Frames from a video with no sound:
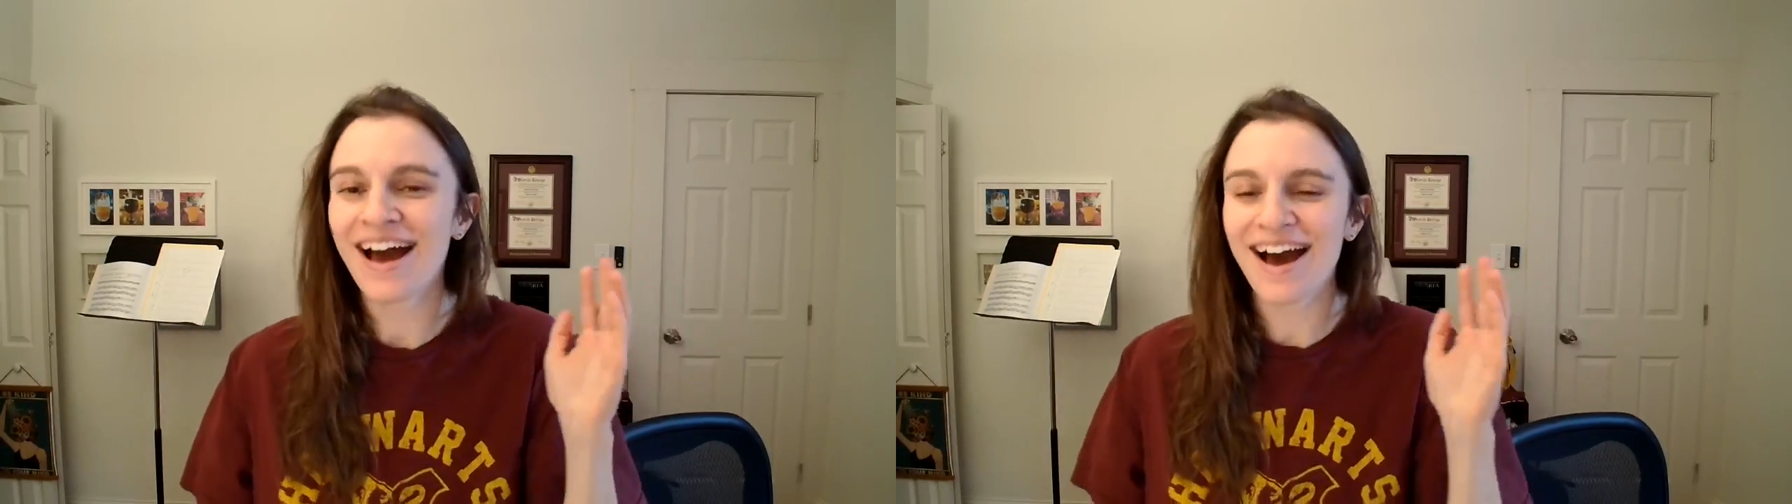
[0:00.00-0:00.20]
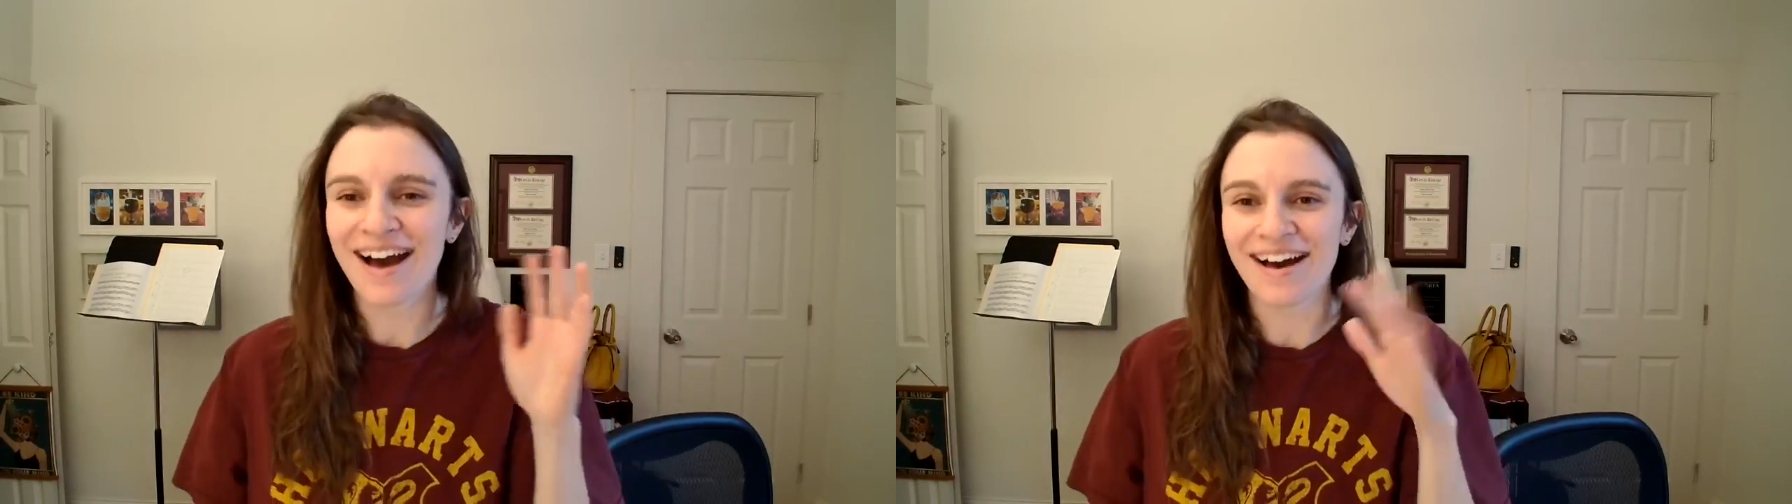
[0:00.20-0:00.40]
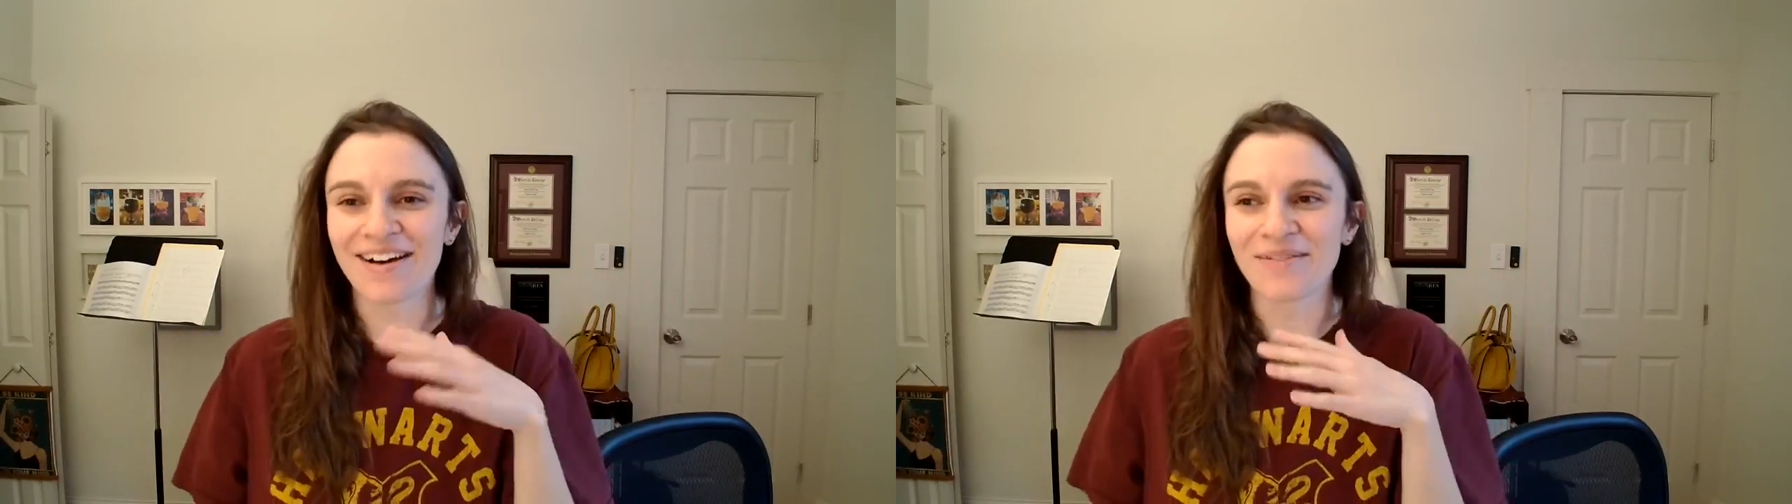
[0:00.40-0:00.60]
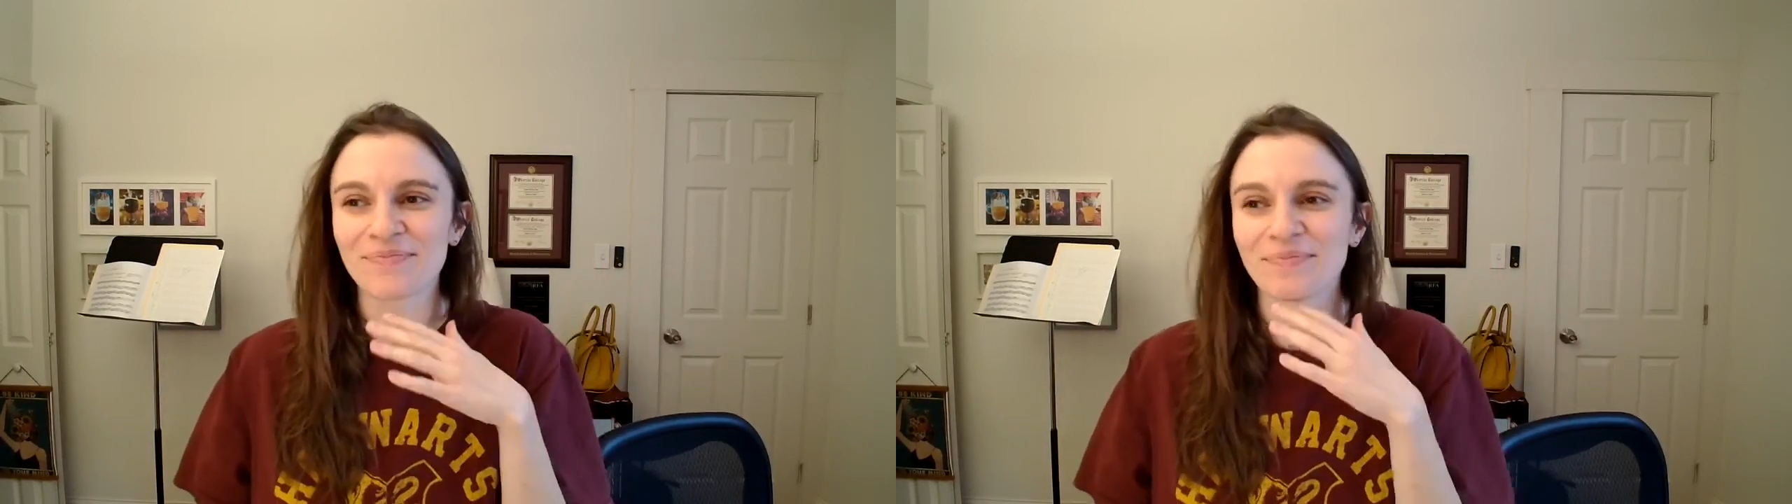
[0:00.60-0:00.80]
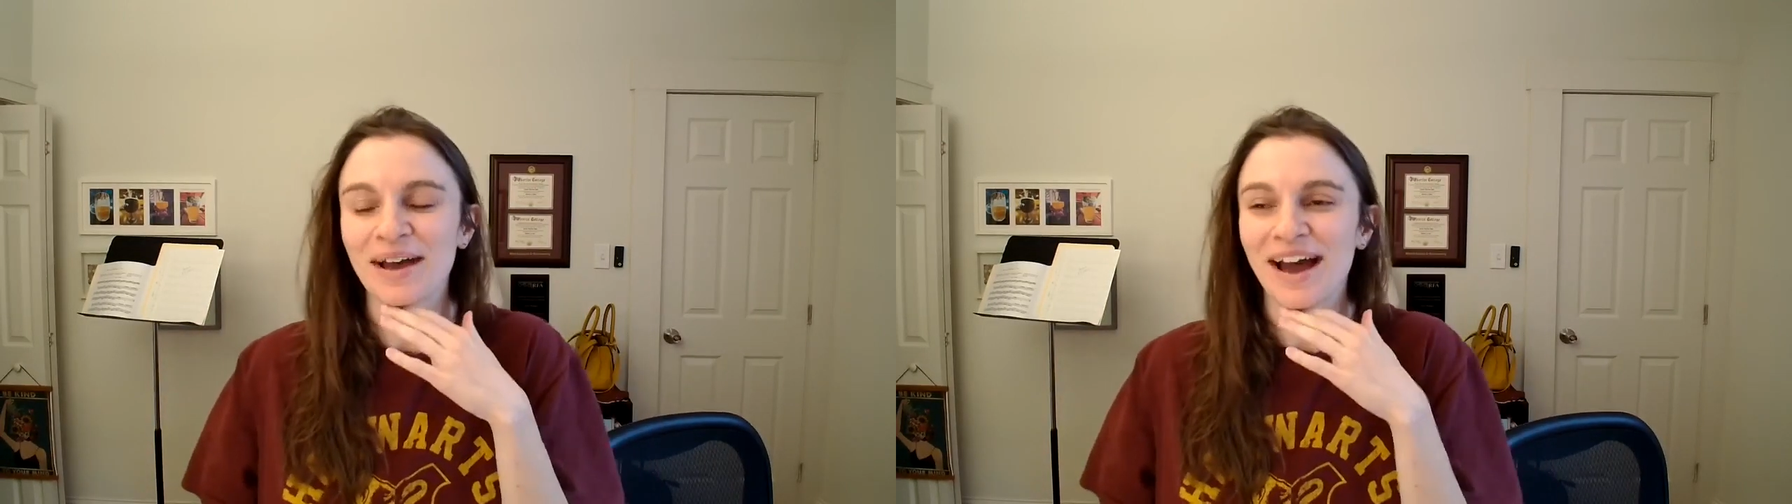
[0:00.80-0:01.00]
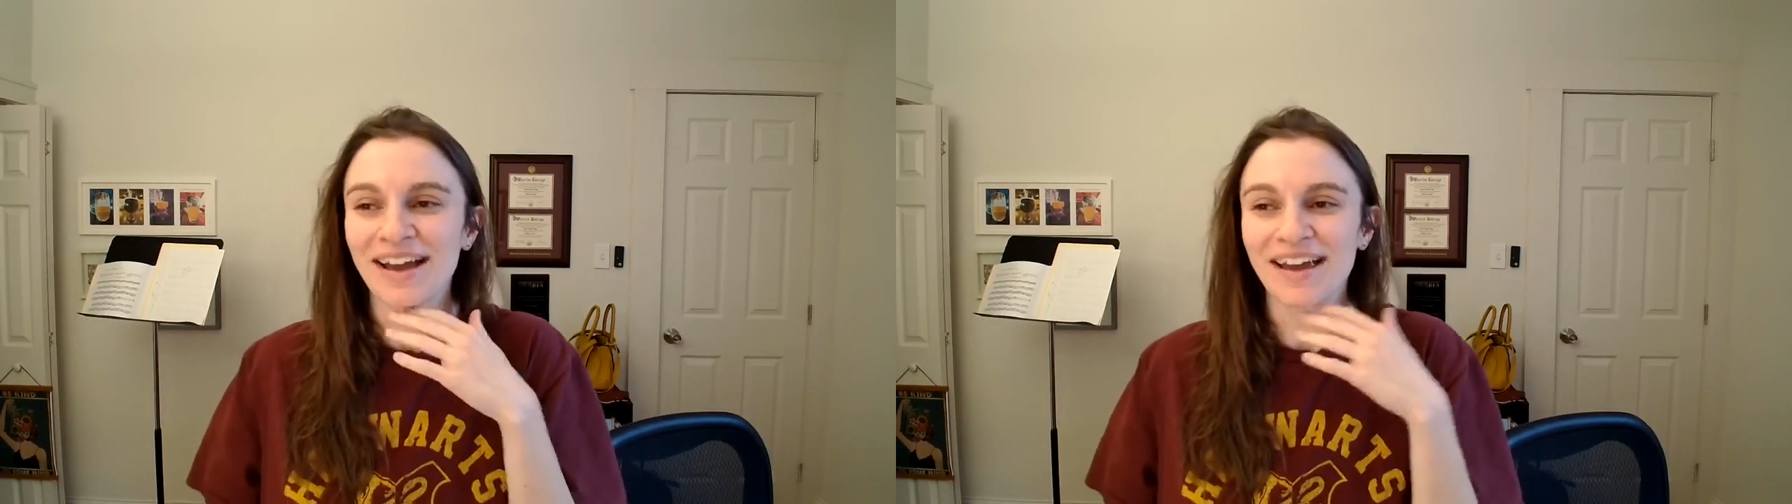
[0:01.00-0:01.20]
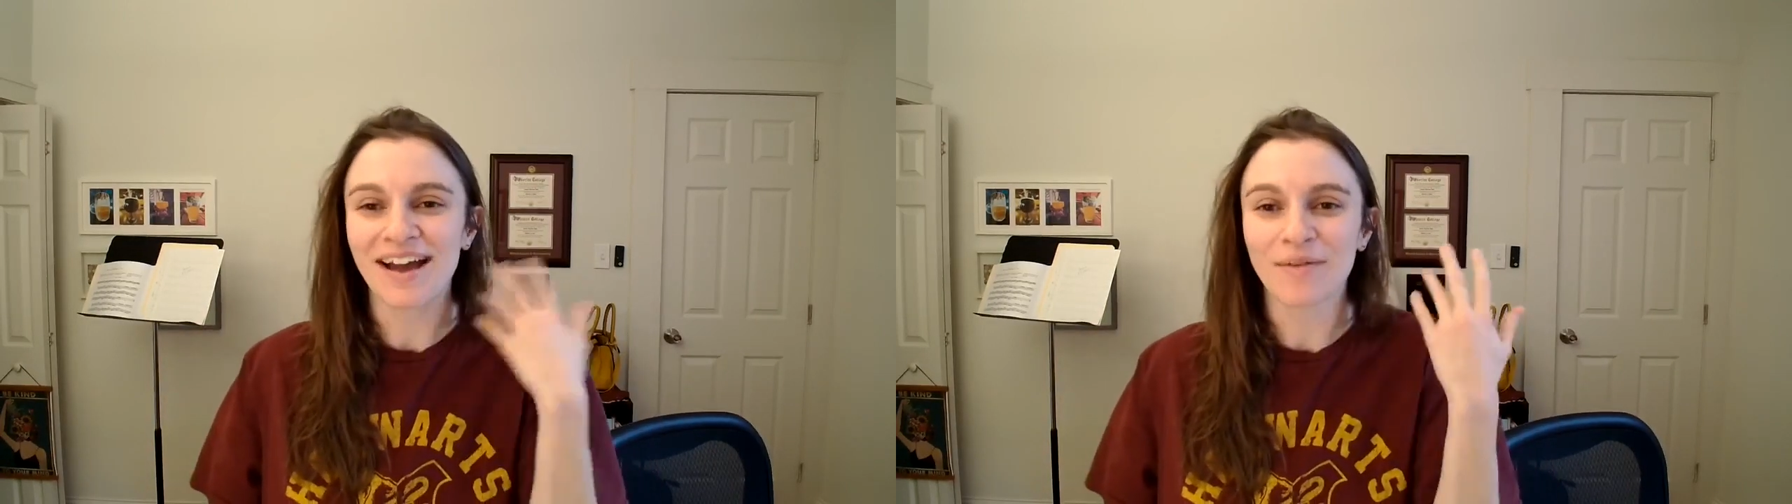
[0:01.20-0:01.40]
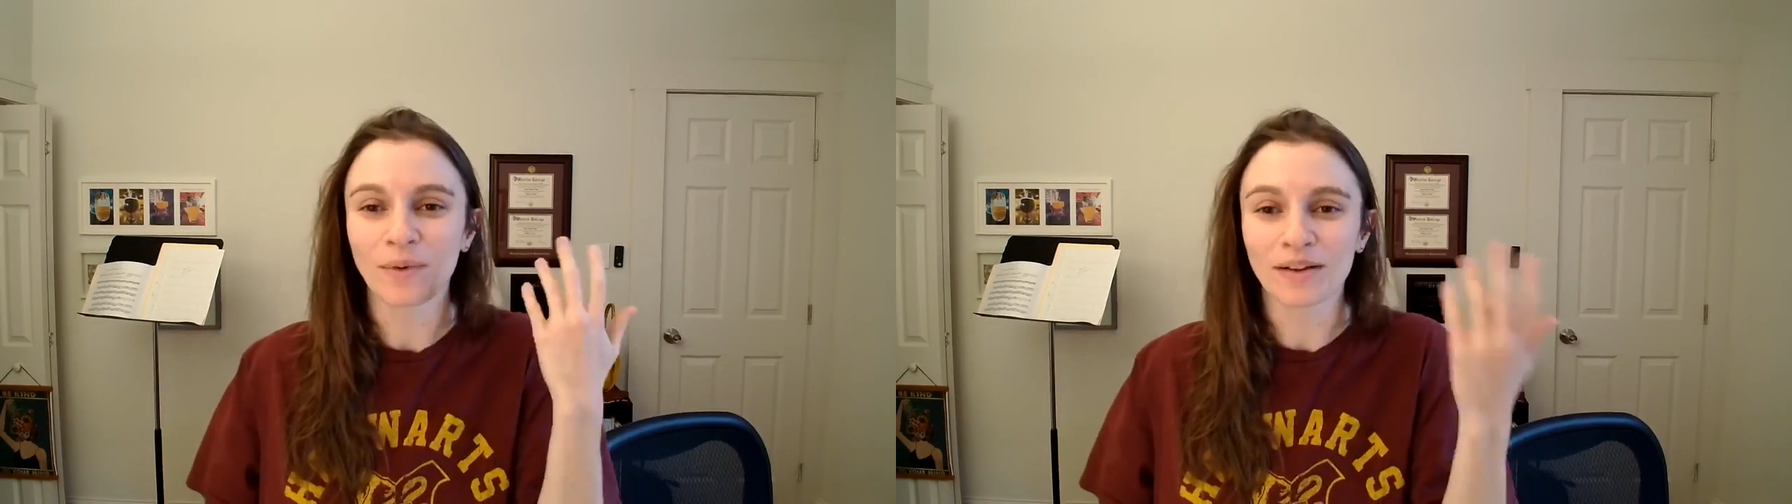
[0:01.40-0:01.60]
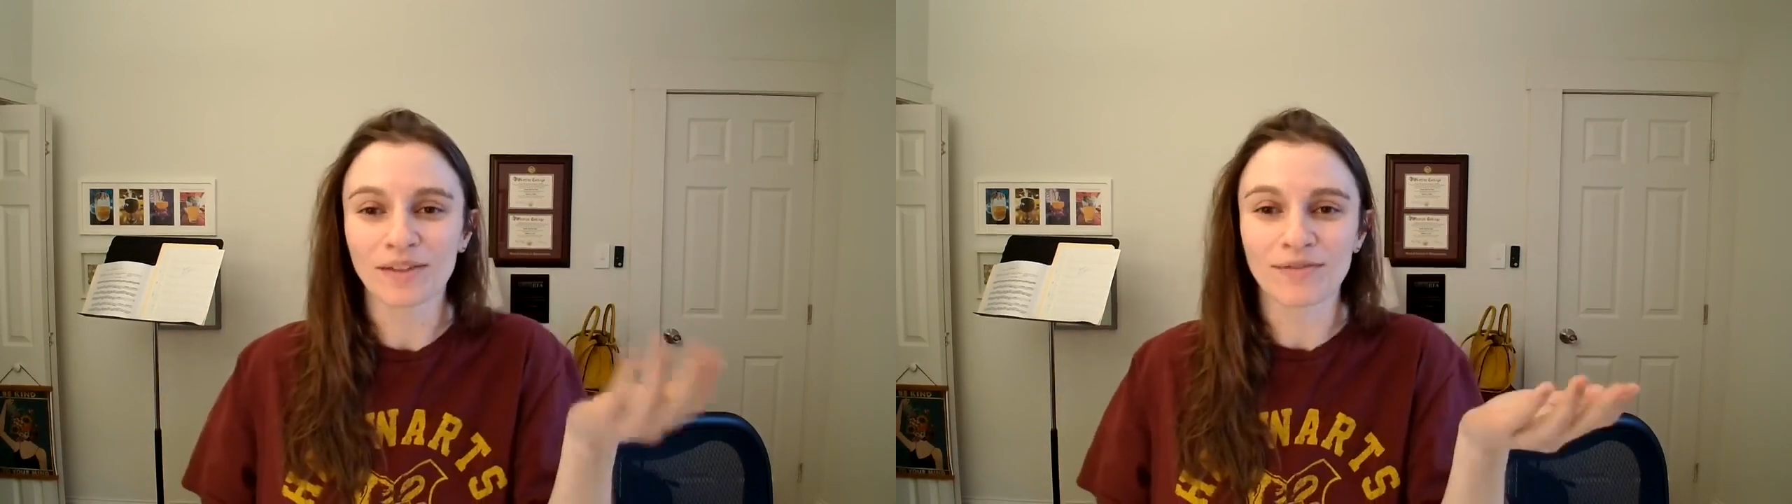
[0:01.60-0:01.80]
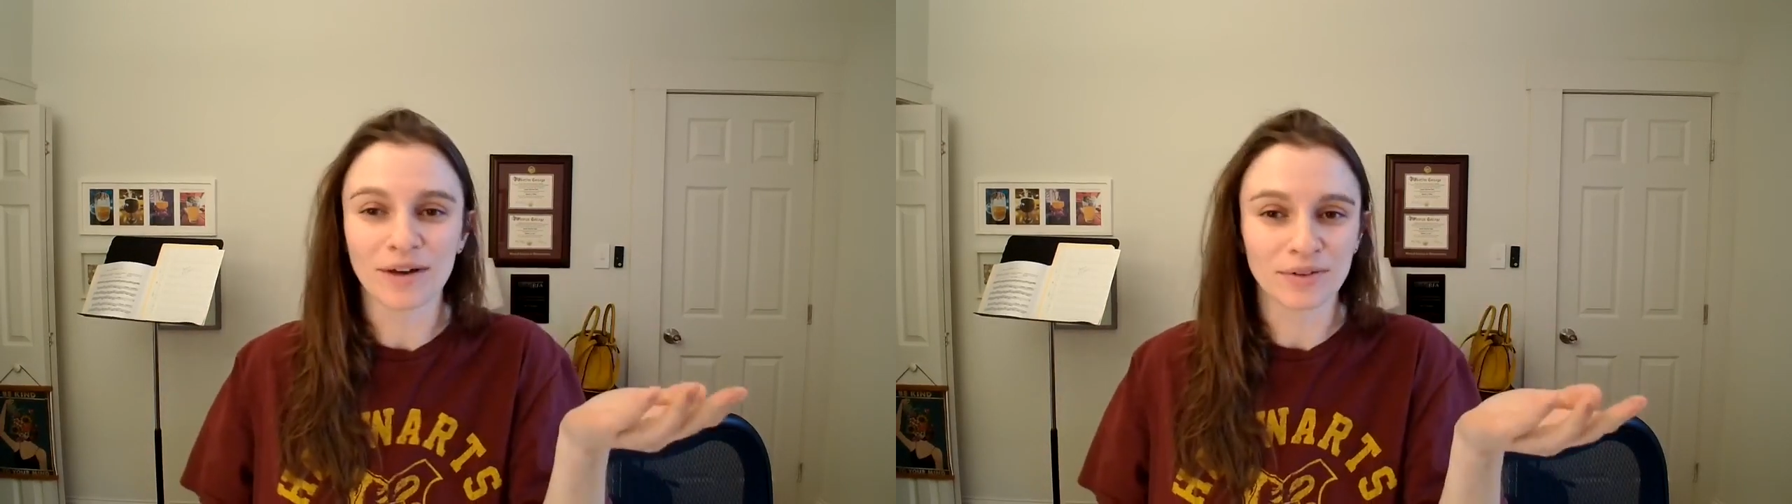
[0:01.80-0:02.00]
But I am one of the
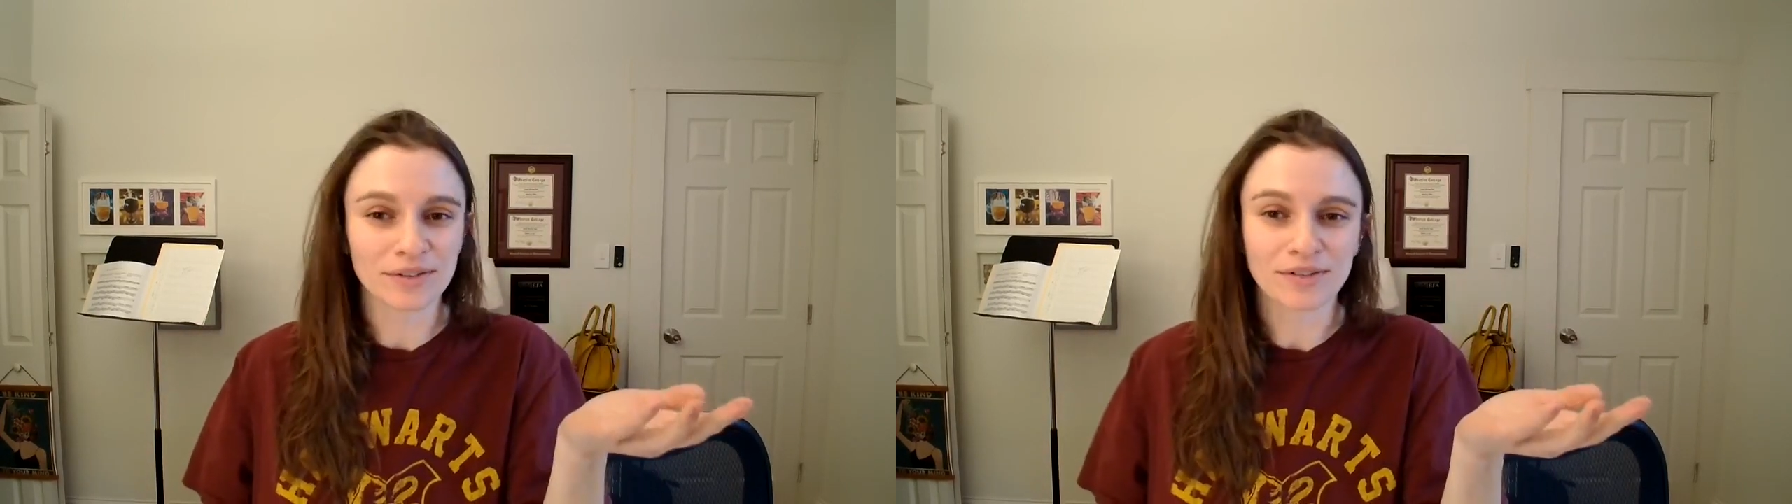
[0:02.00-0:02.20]
founders